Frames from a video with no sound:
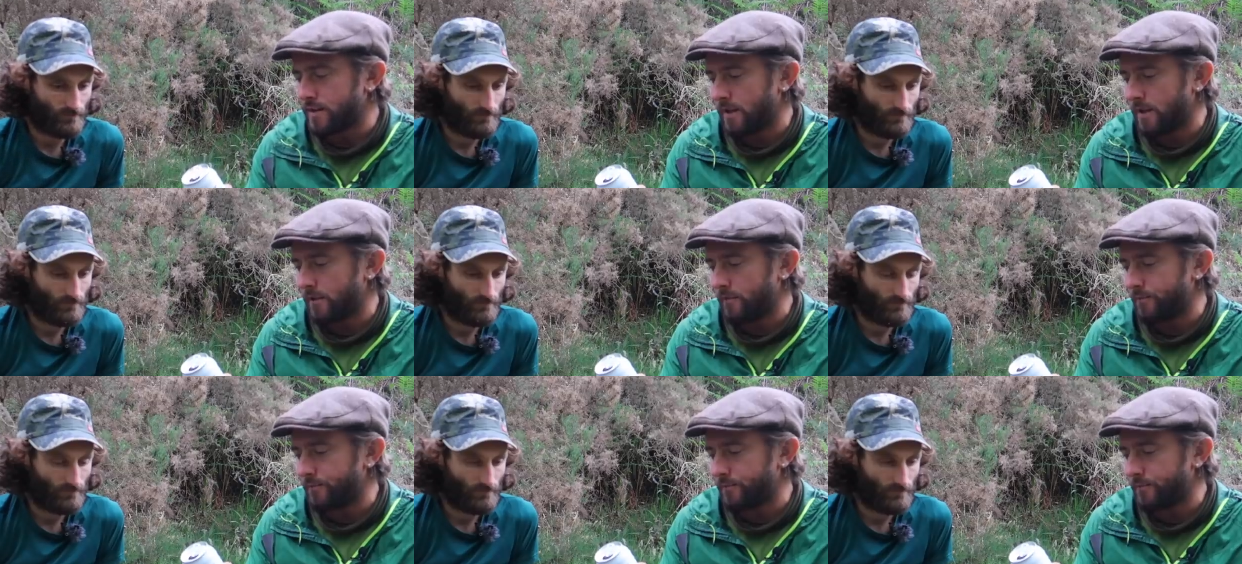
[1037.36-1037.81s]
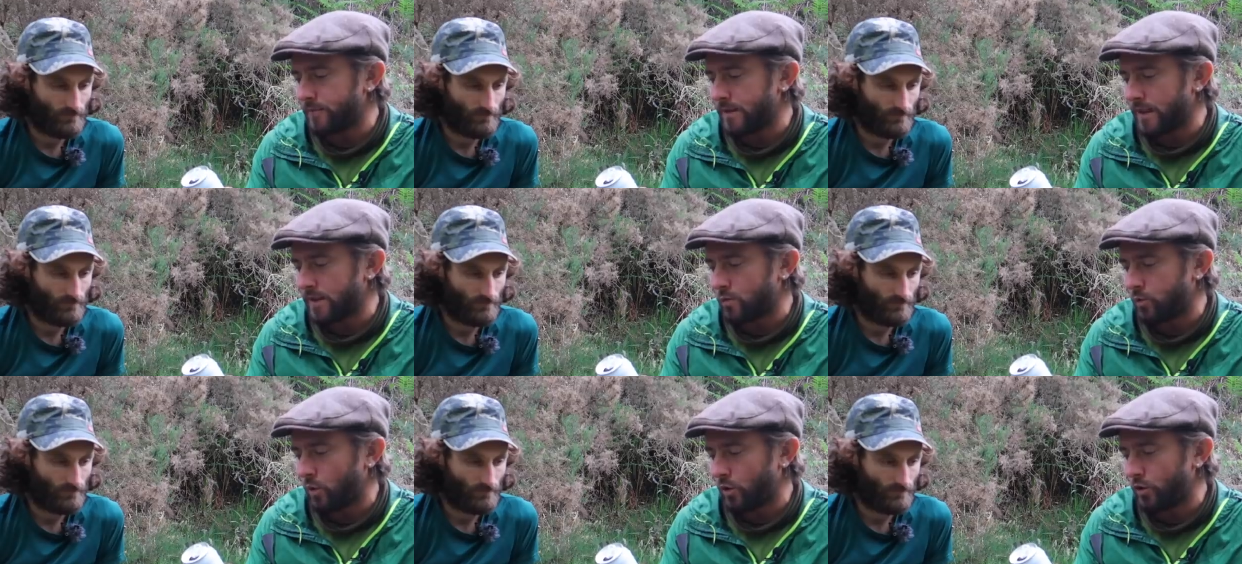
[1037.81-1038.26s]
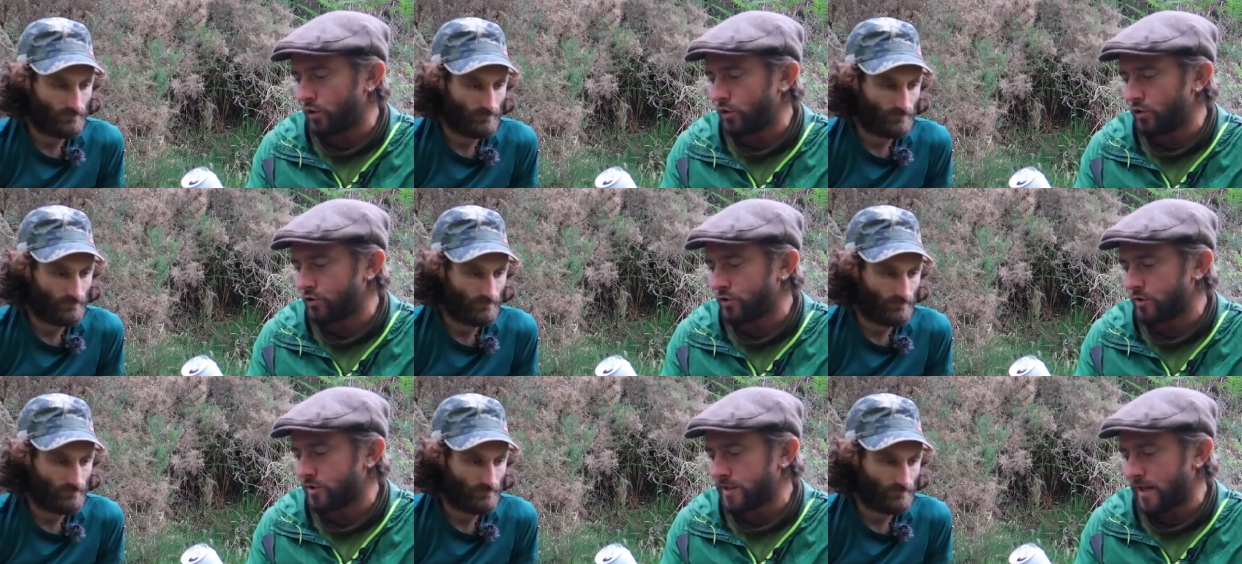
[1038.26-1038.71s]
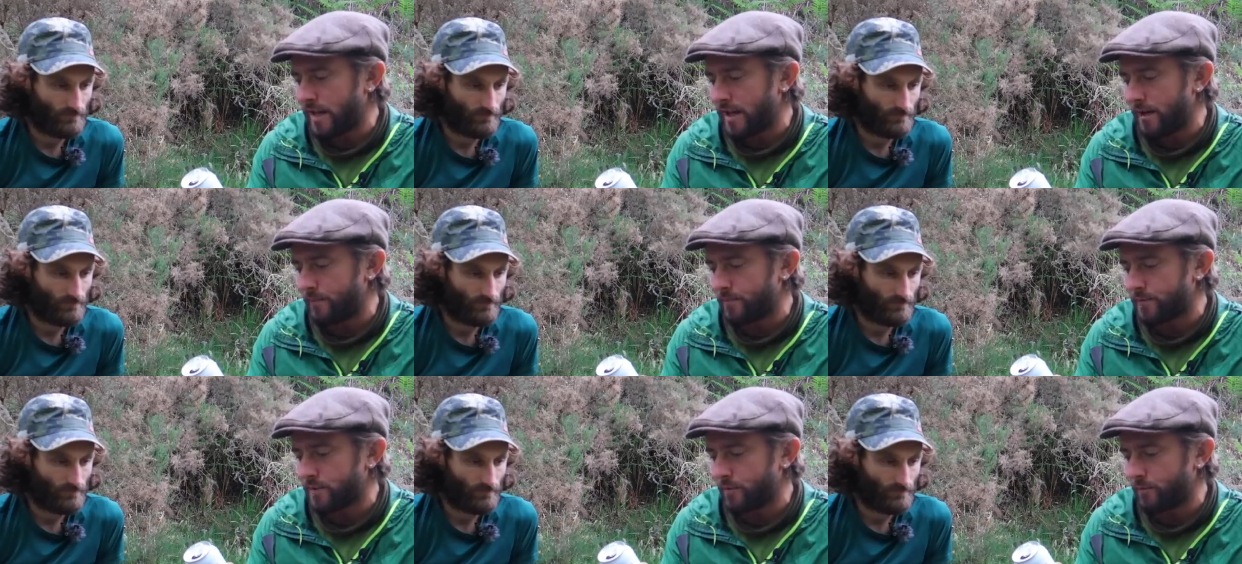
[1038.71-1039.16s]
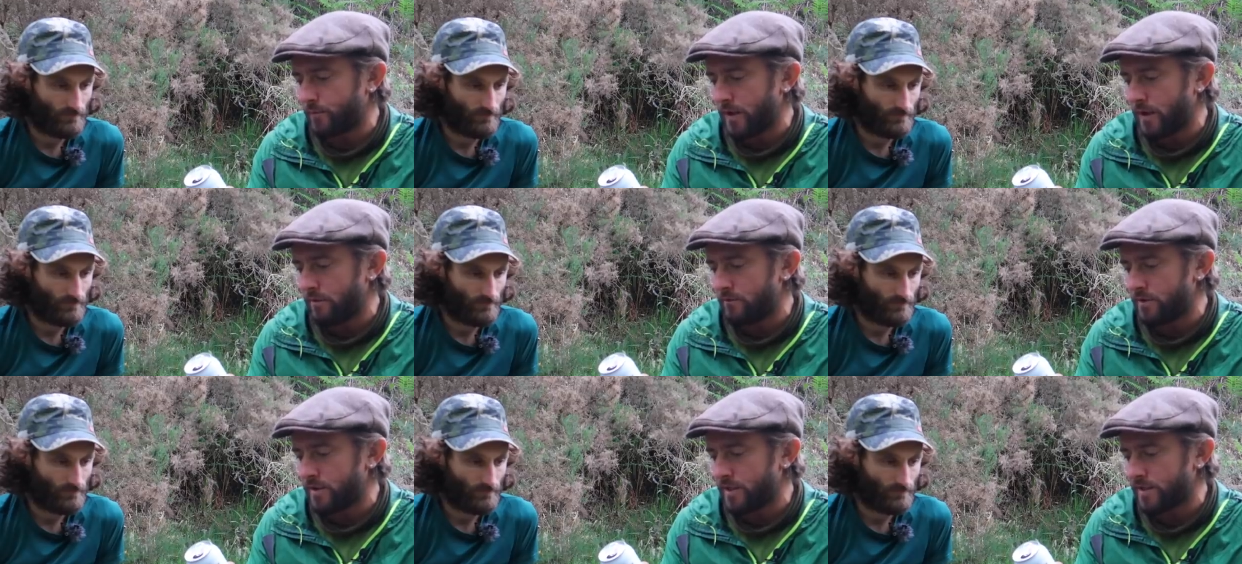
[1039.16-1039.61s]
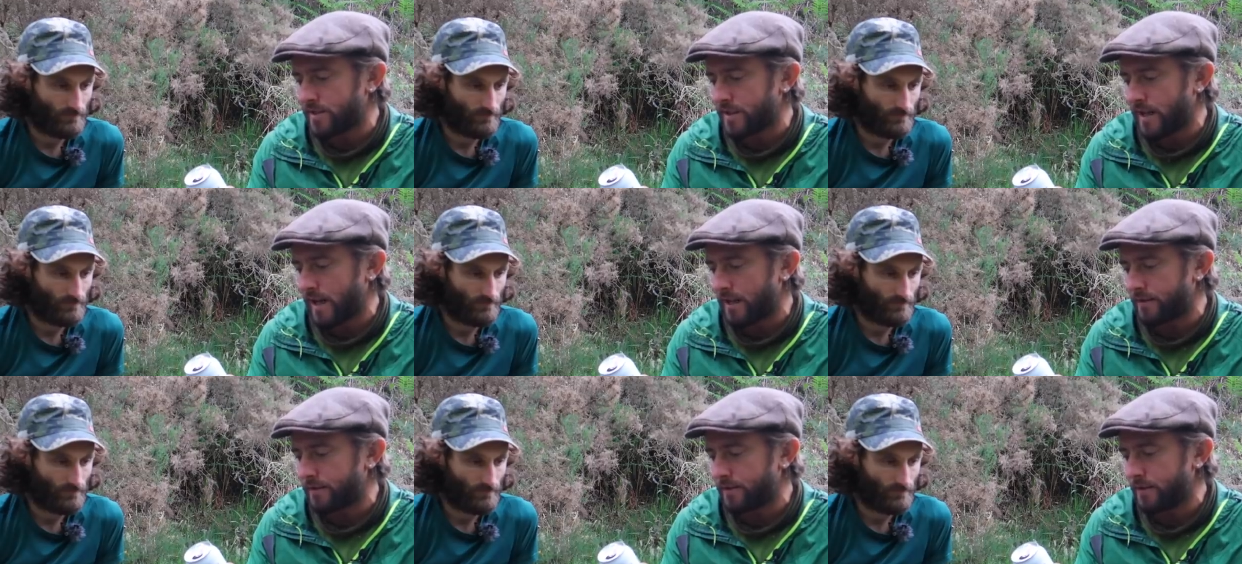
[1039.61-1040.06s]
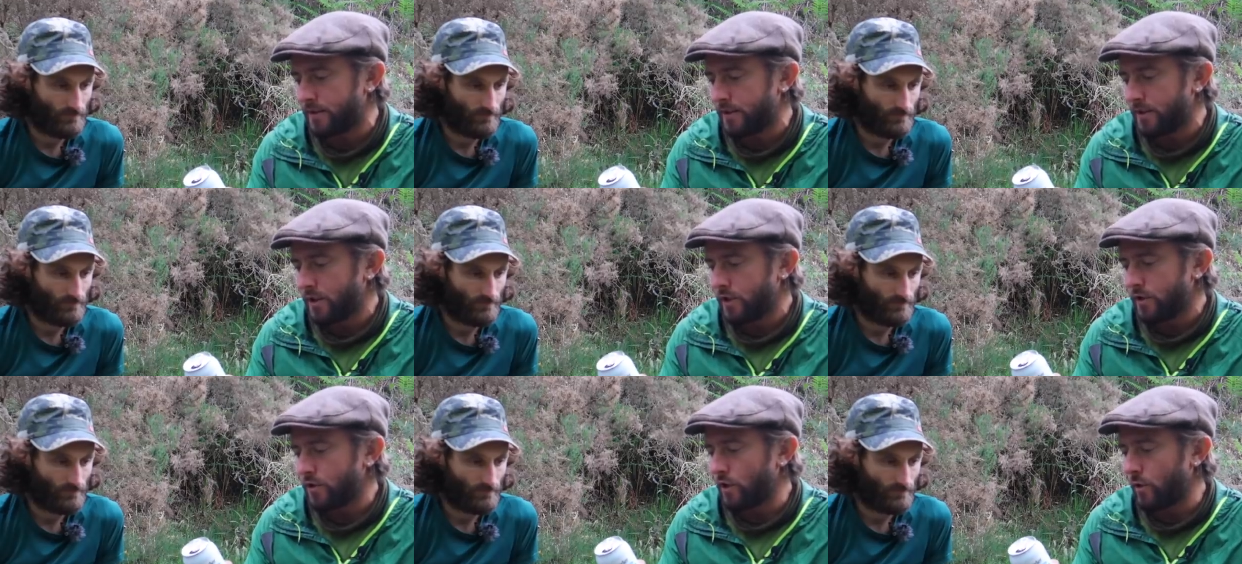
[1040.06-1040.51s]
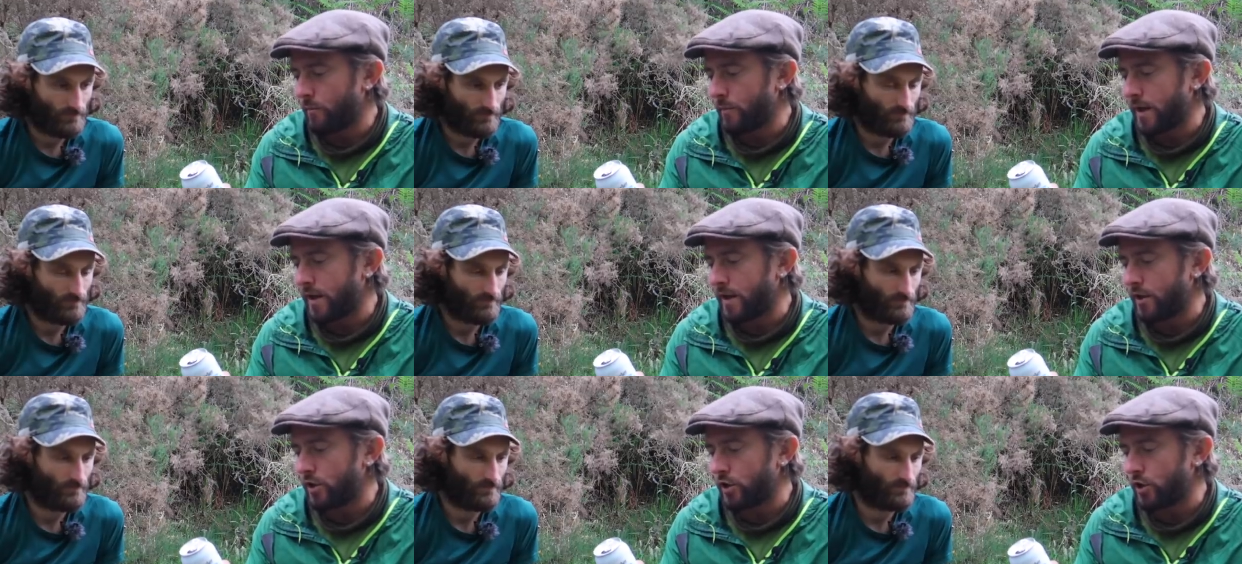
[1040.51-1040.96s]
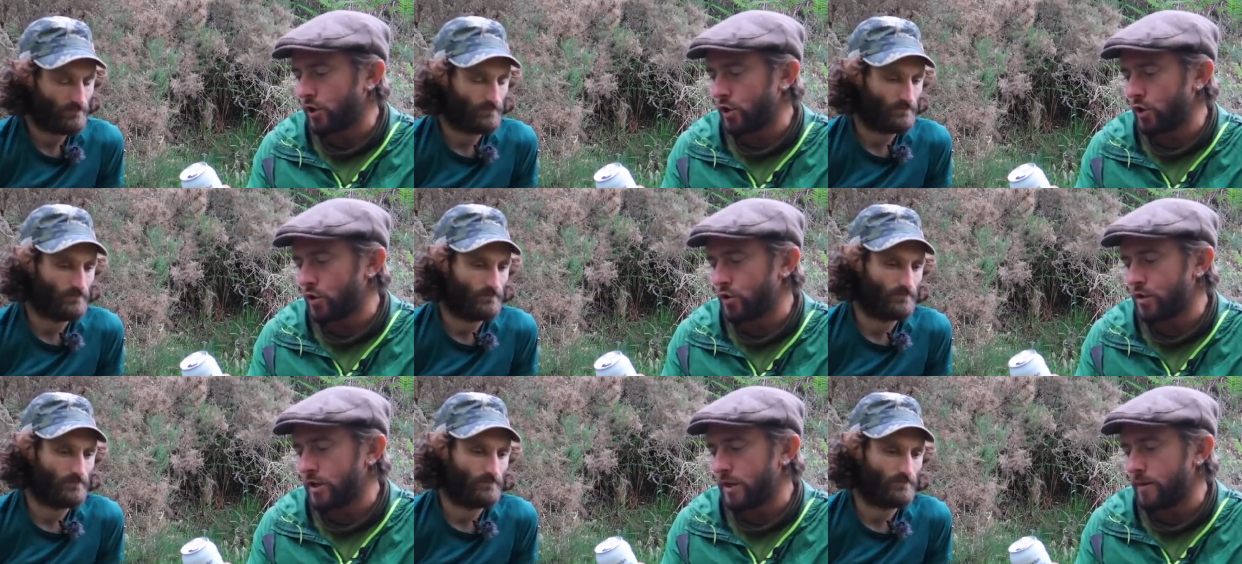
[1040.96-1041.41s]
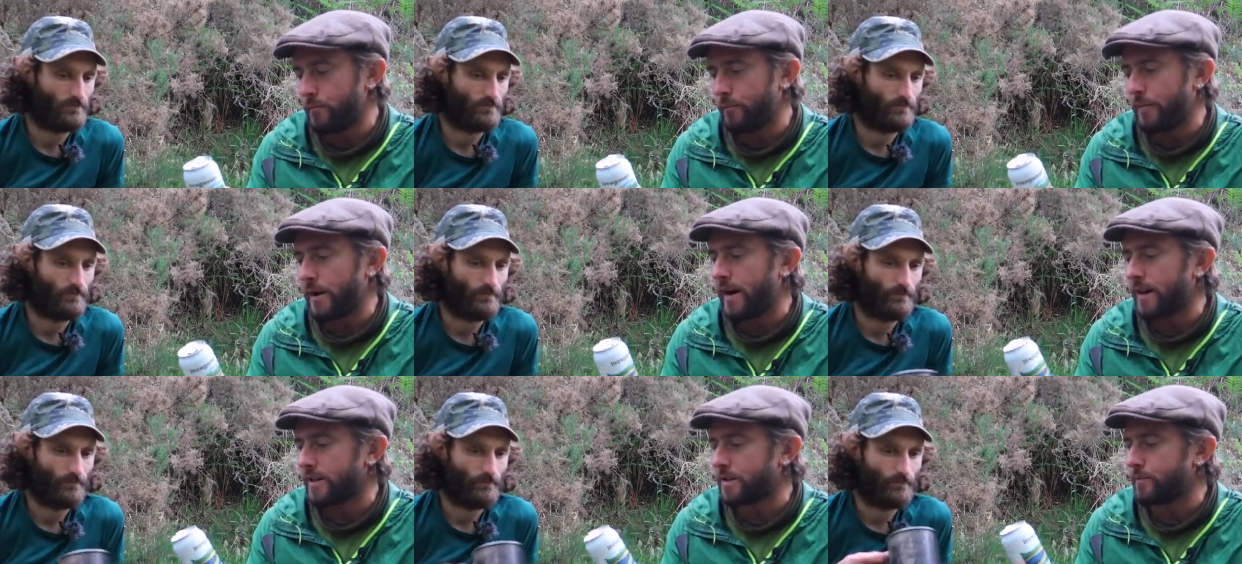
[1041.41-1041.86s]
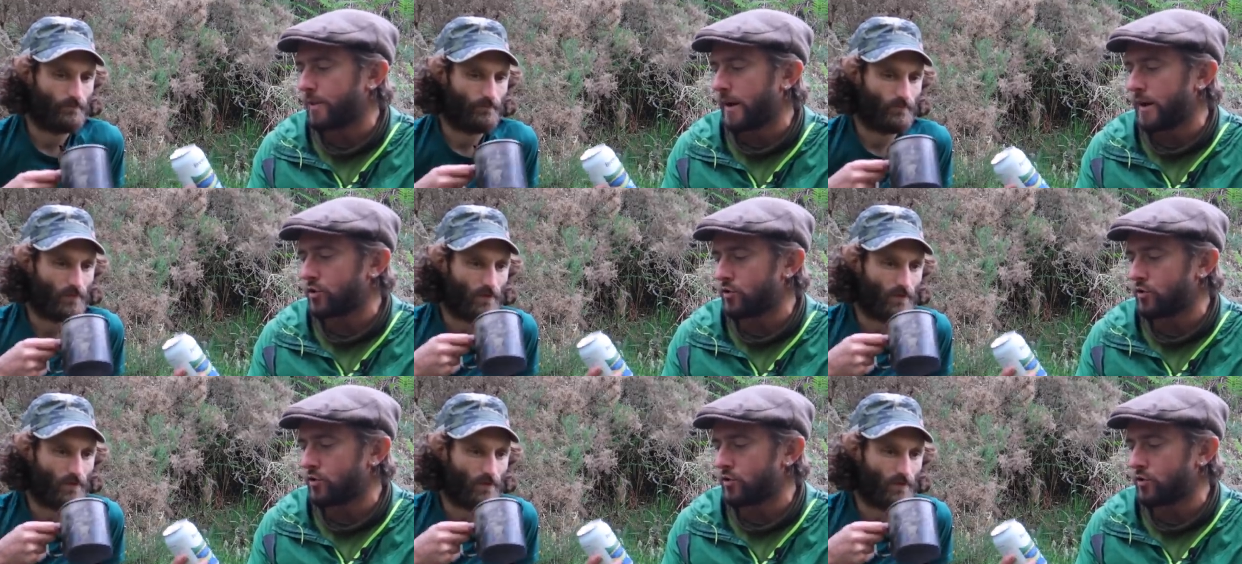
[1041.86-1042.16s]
Speaker 1: it. That's 100 times the beer in this can. You're making a huge impact by